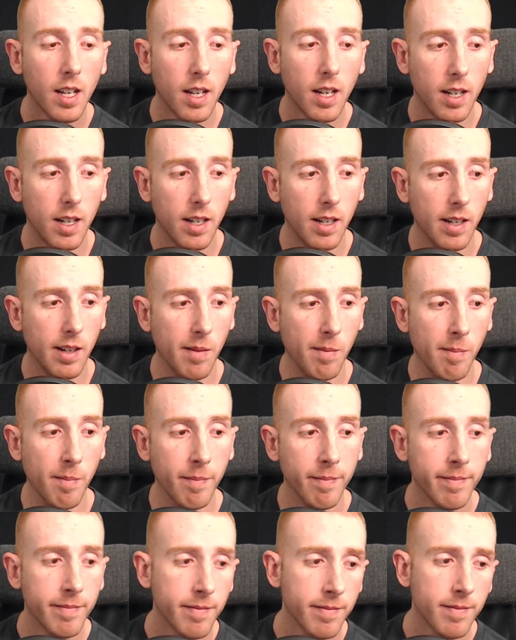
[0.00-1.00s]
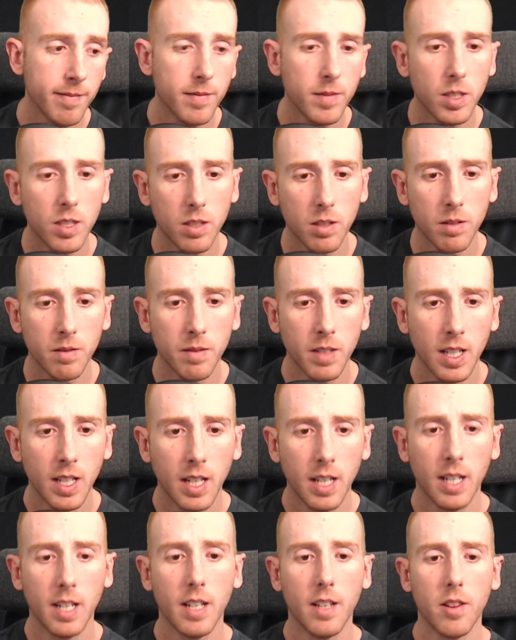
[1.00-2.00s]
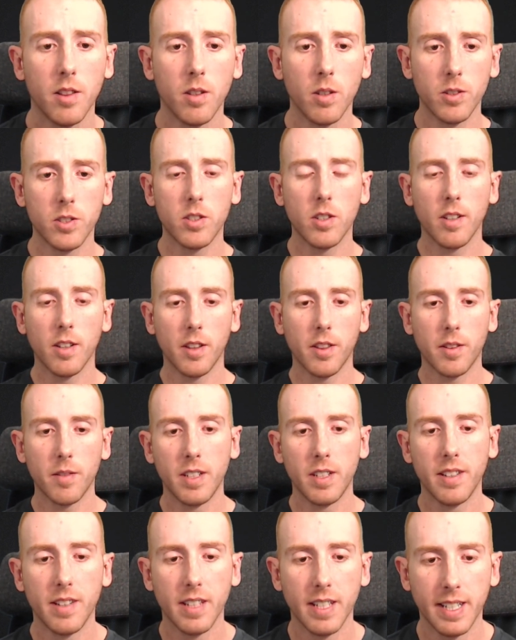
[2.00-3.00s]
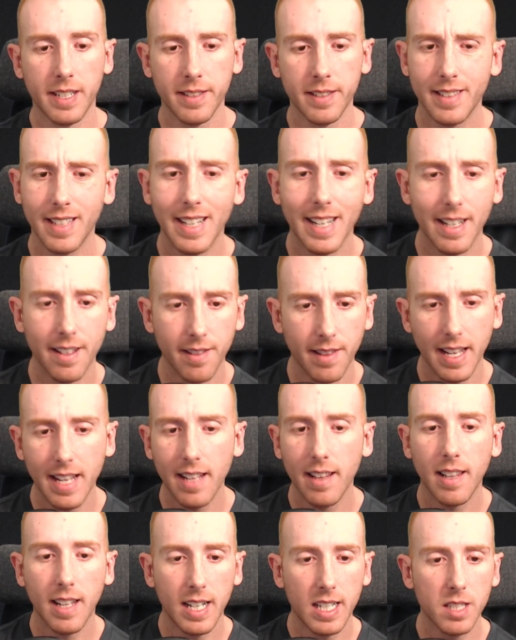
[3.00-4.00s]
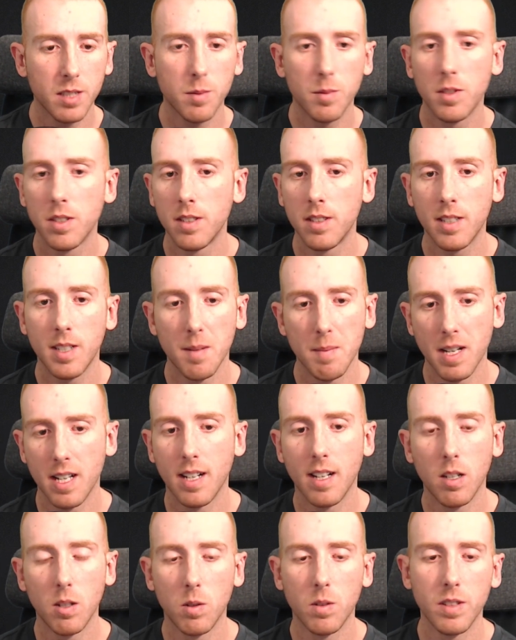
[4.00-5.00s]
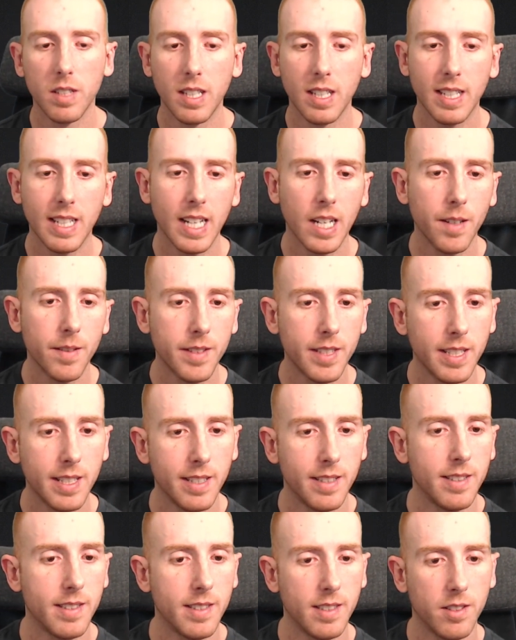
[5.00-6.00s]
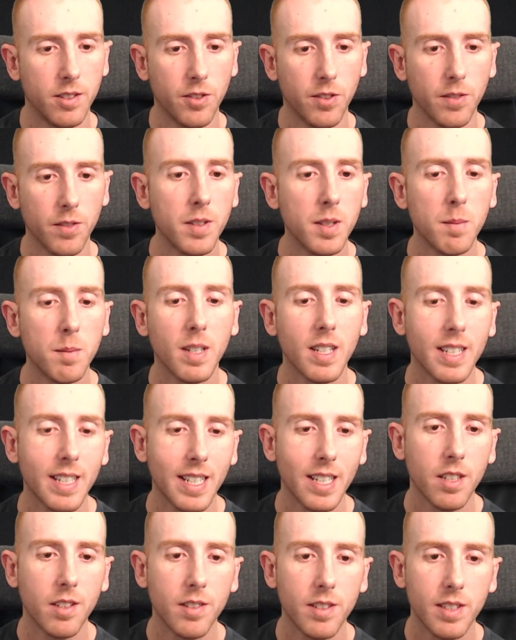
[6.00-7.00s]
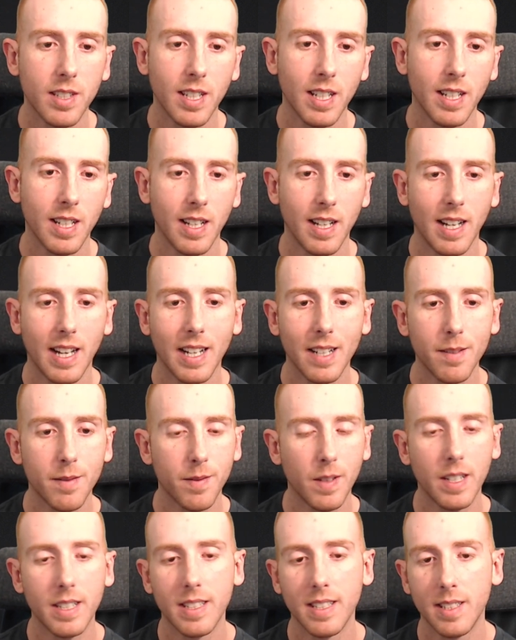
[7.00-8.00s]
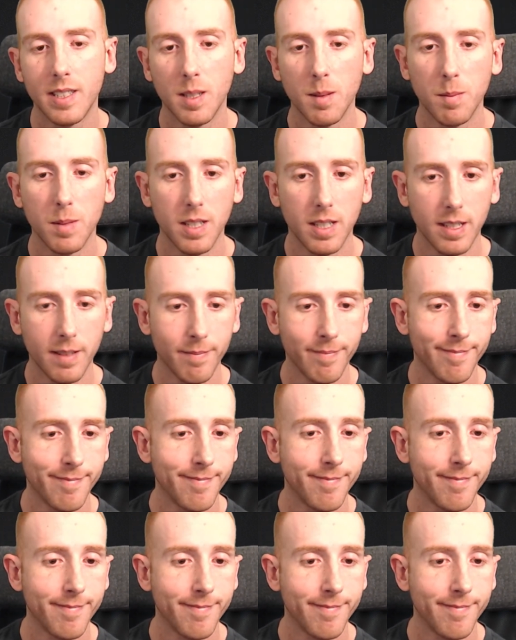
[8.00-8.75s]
So those are the 3 things. And that last one about how old the account is and your feedback count, I find it to be